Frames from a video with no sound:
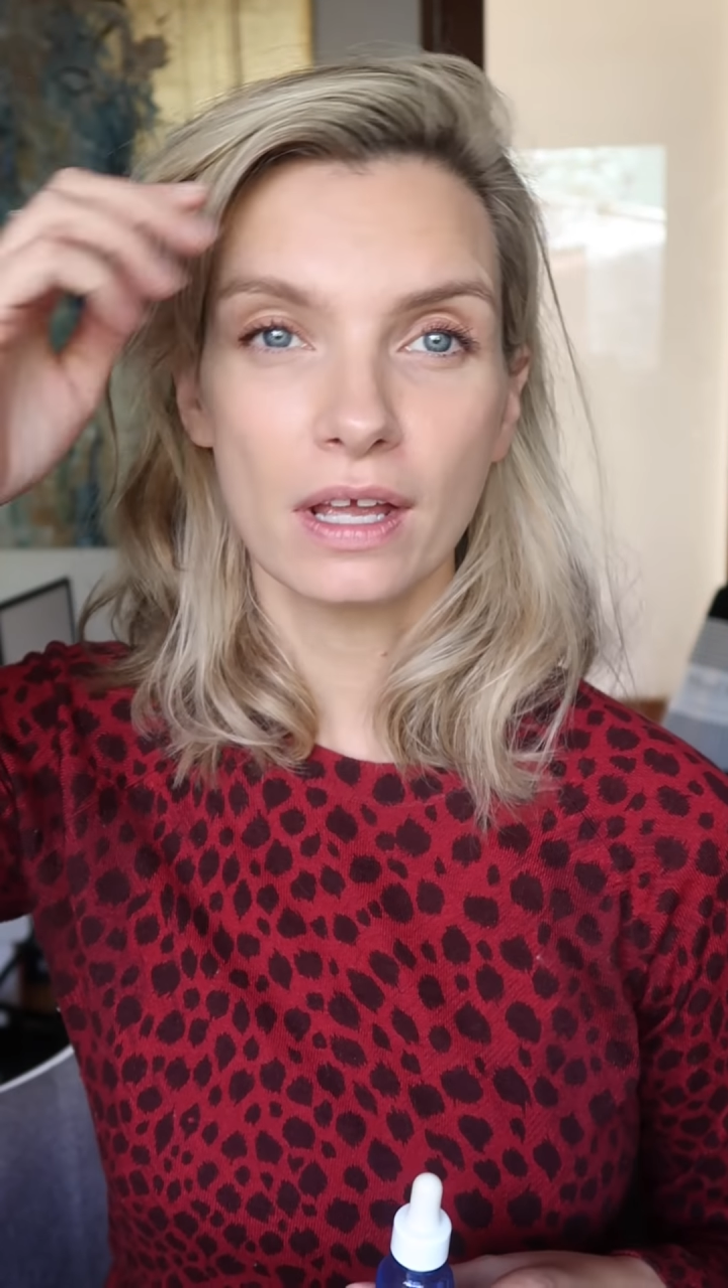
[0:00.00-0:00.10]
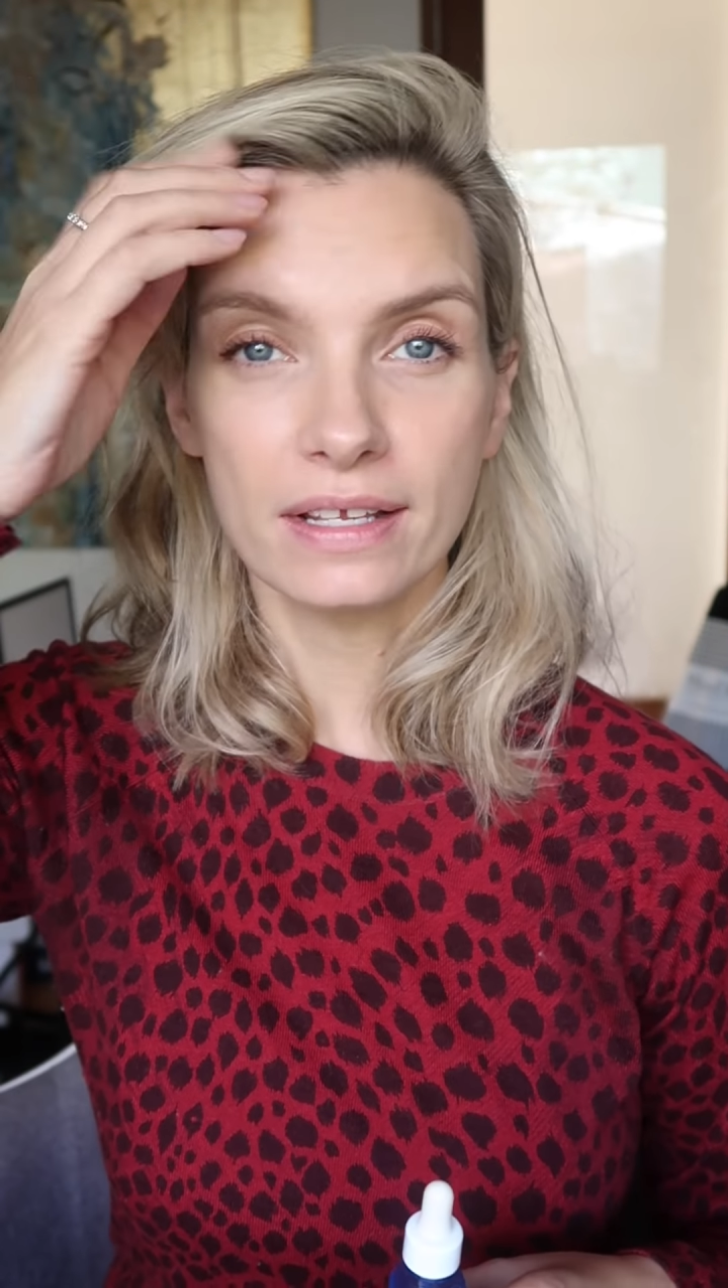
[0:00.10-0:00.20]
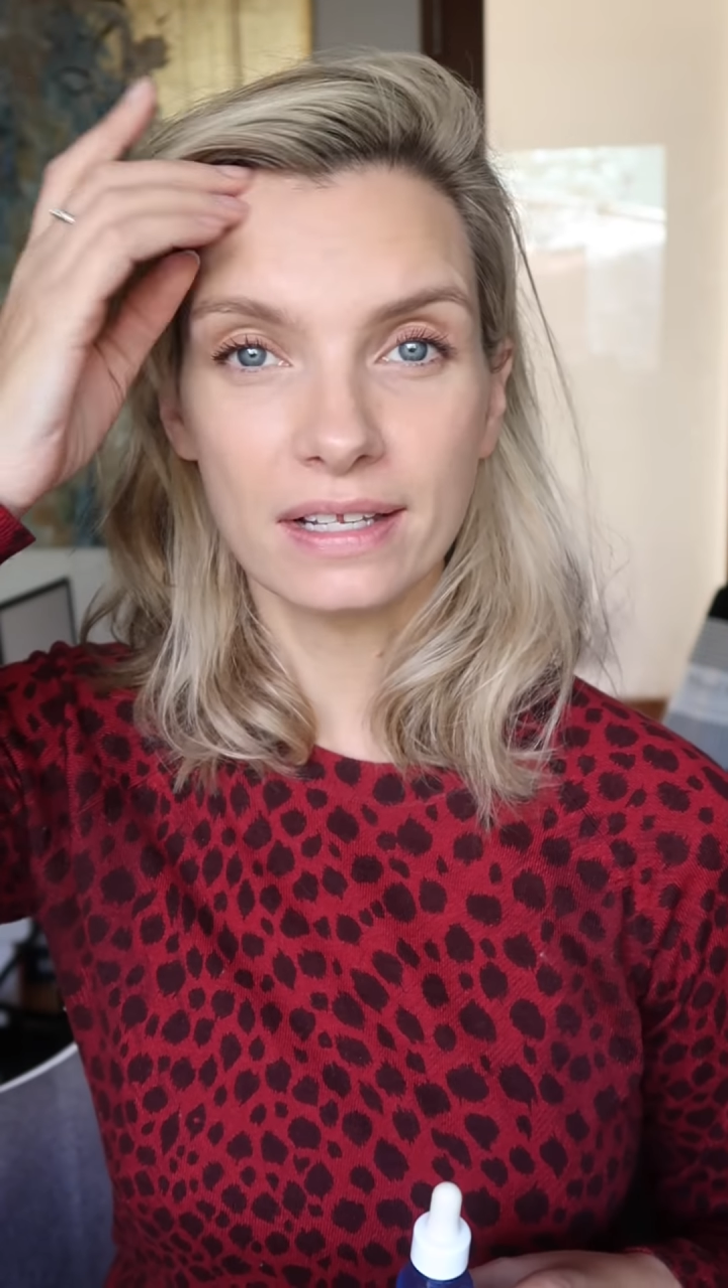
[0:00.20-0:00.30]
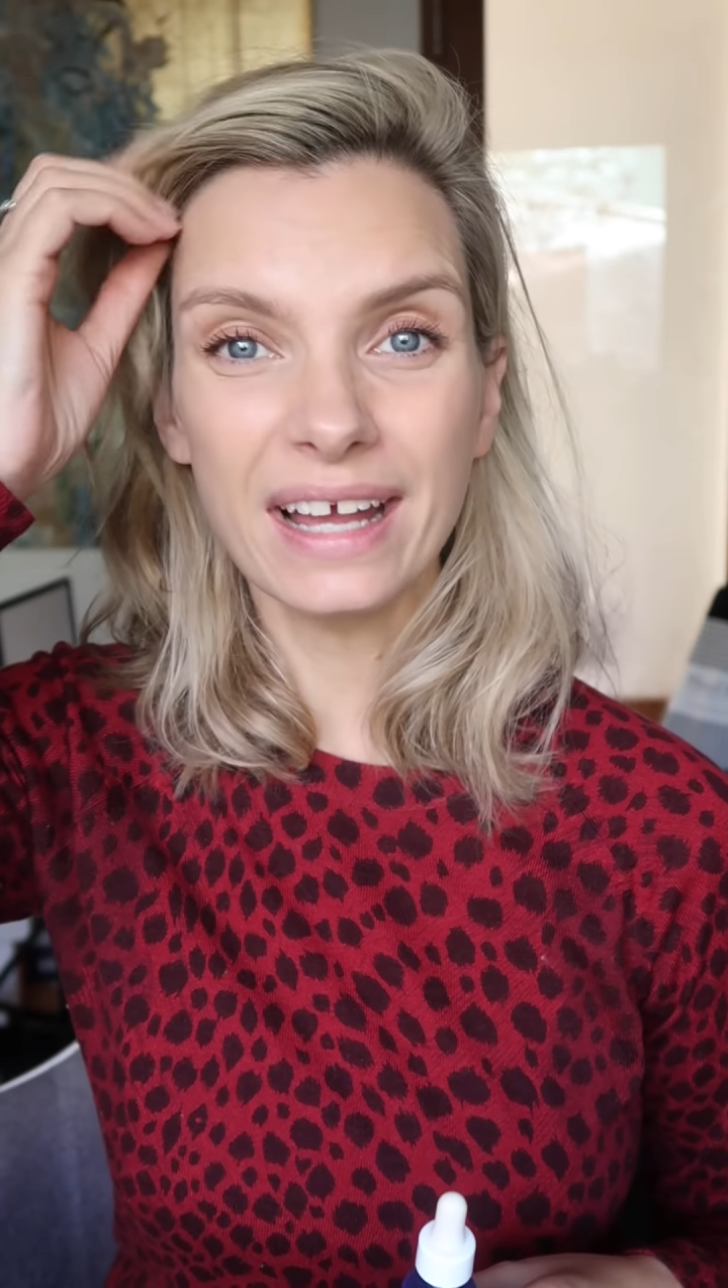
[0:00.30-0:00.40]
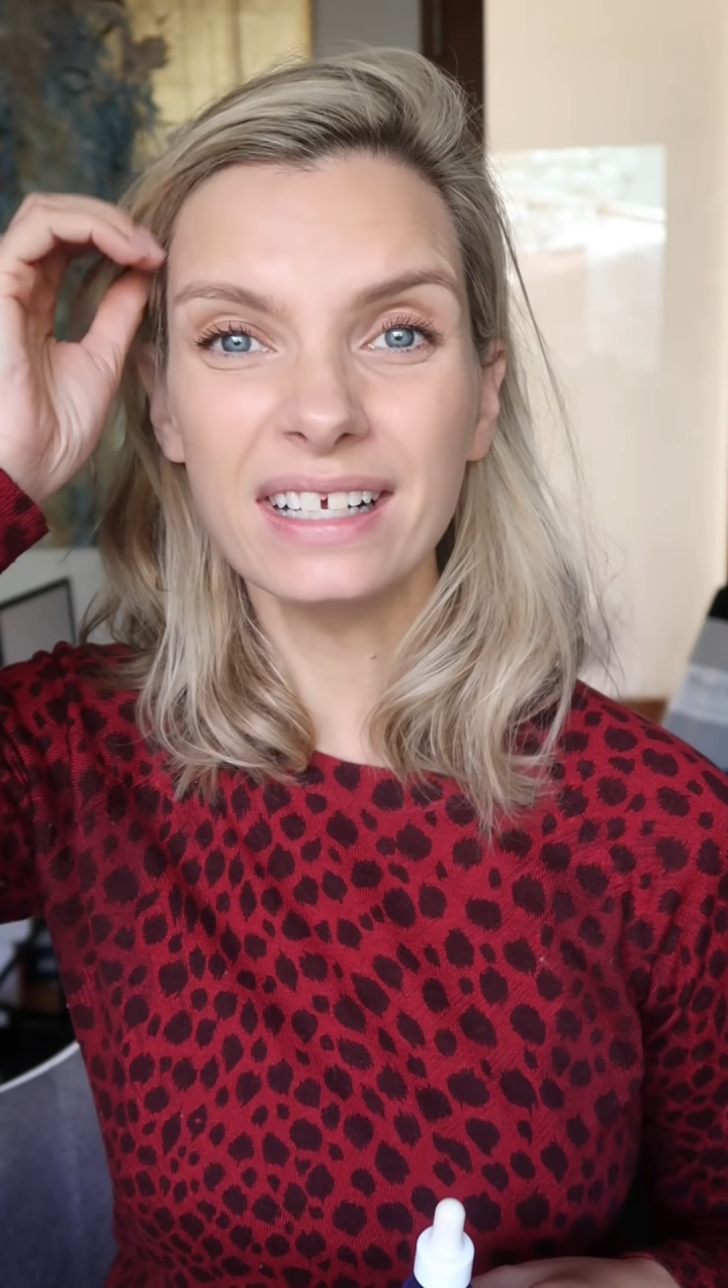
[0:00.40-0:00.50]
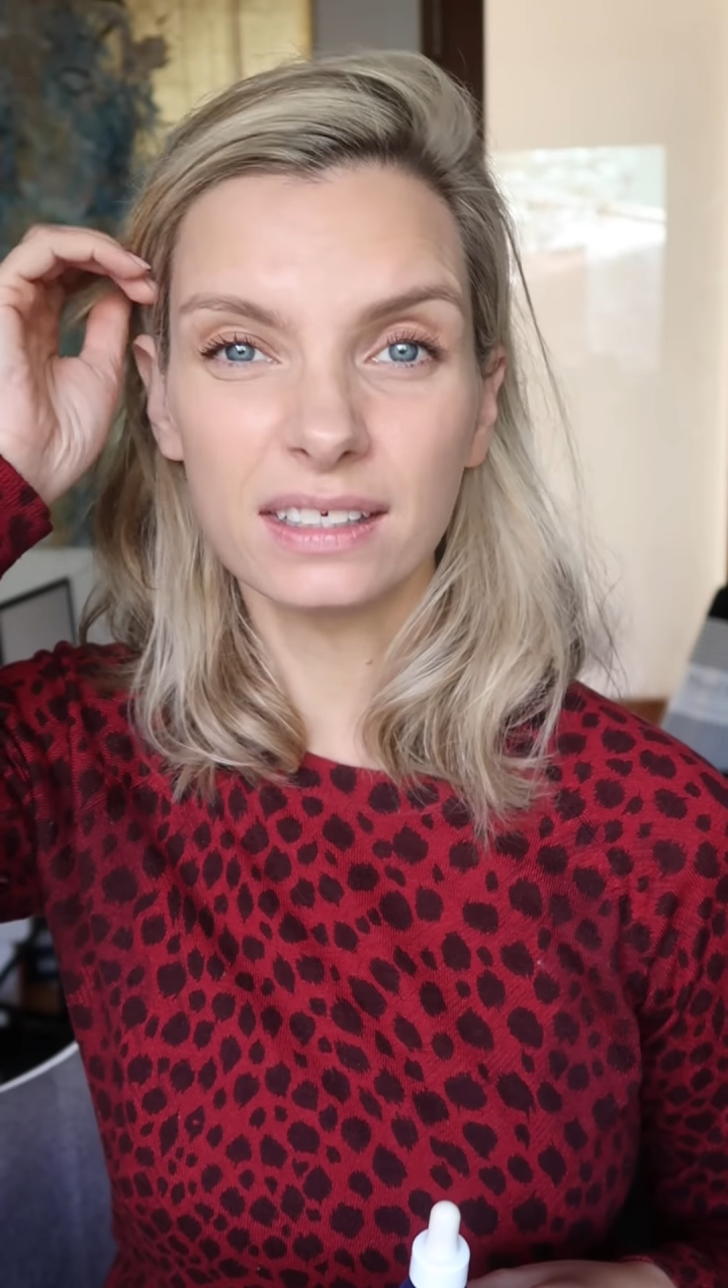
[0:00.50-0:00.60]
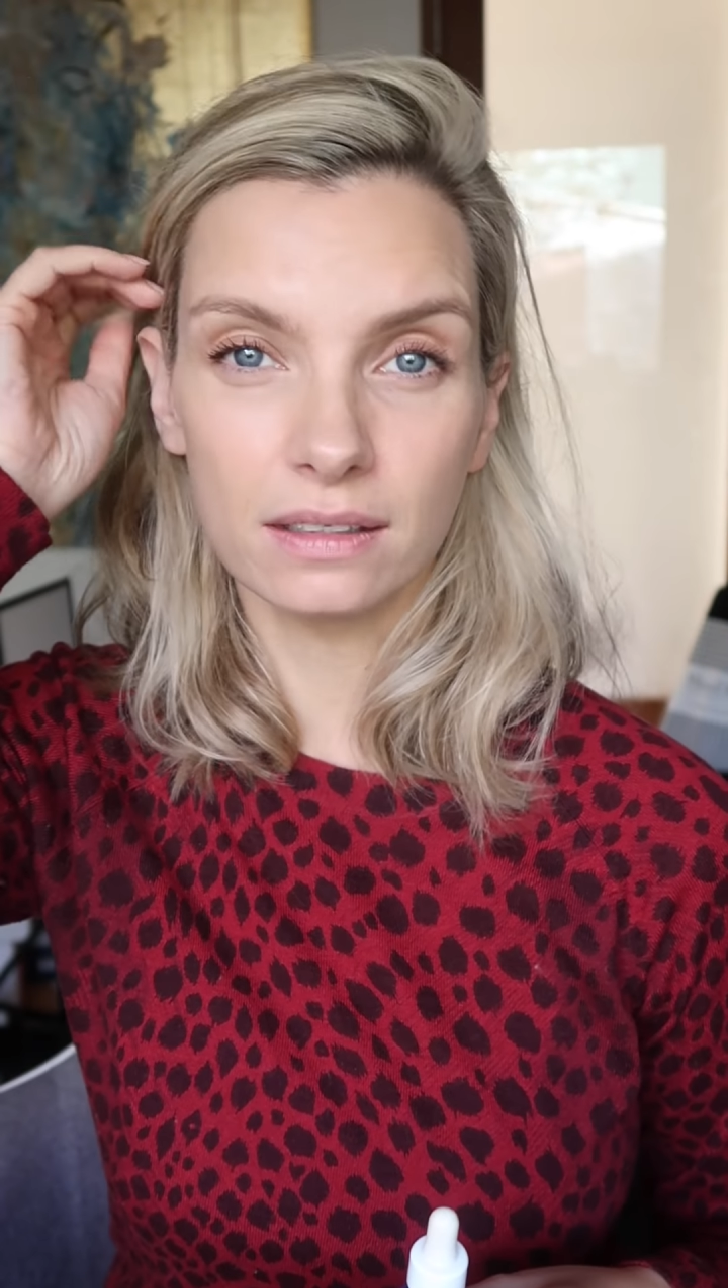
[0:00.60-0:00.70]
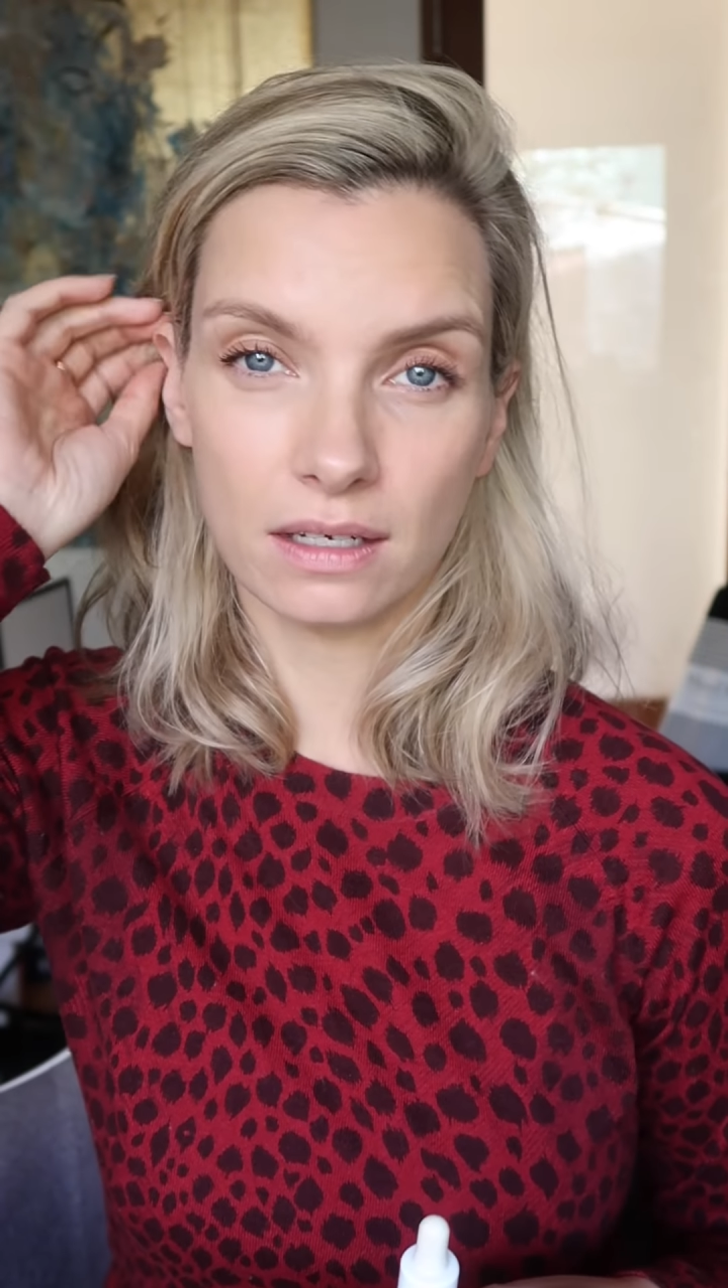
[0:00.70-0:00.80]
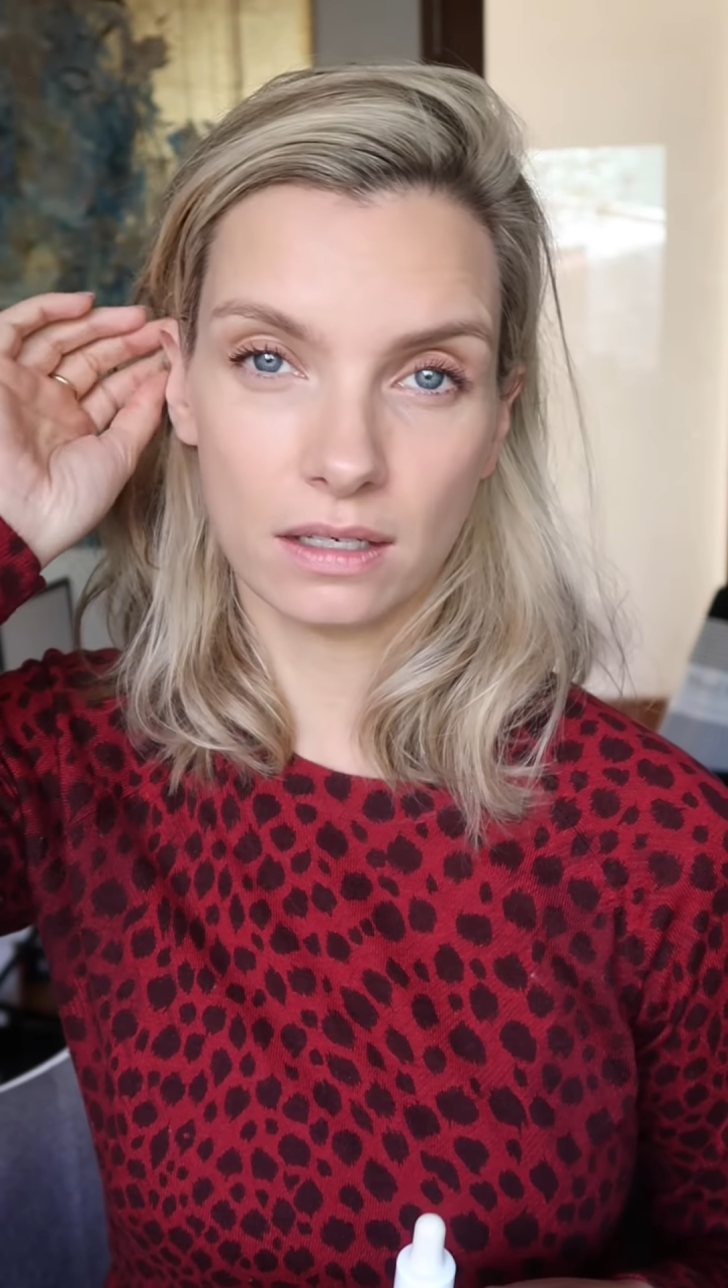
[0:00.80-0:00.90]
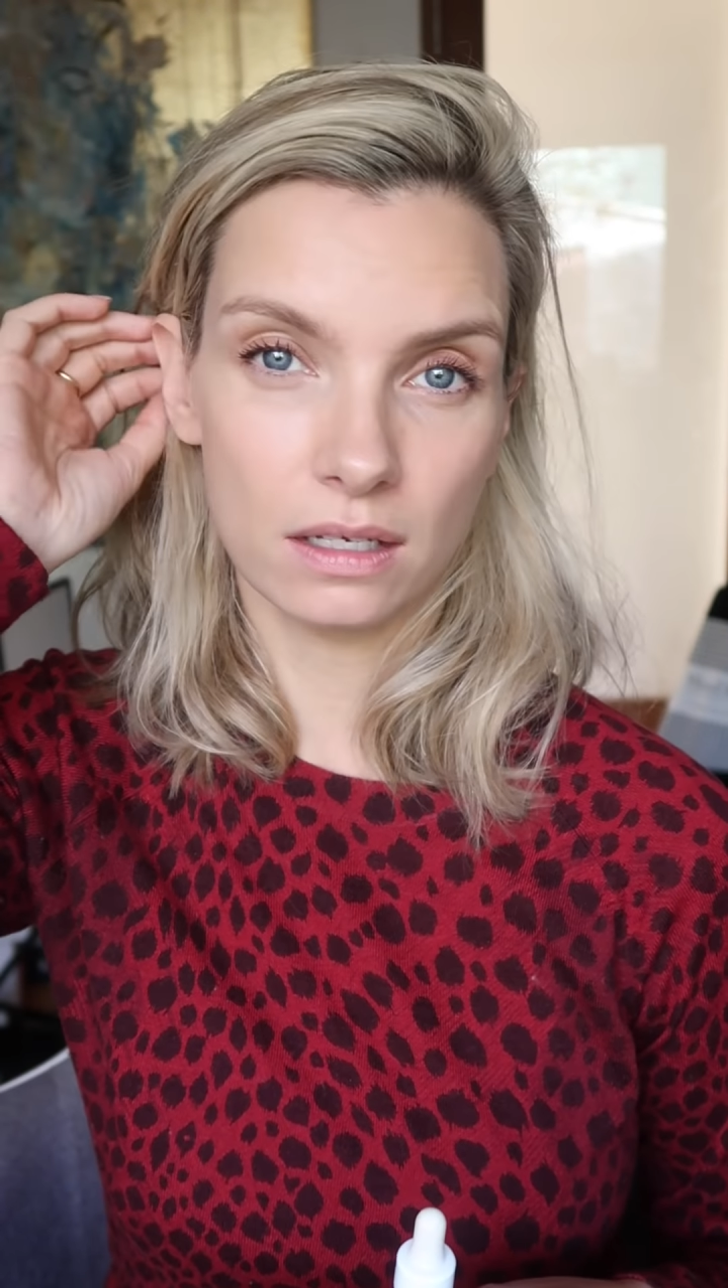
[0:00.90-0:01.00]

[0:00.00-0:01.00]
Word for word: It's laziness